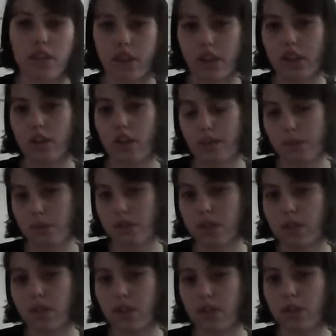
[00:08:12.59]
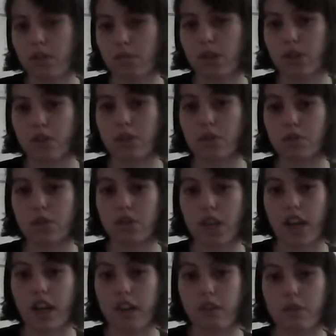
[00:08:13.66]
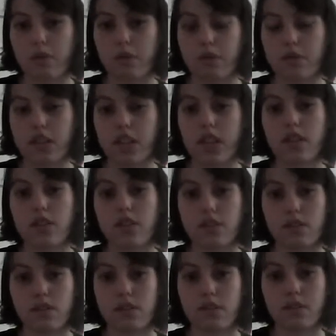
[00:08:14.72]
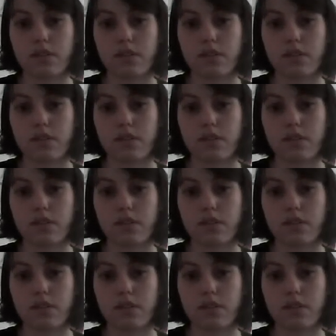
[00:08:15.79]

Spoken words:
and then you have Switzerland in the middle who just kind of says,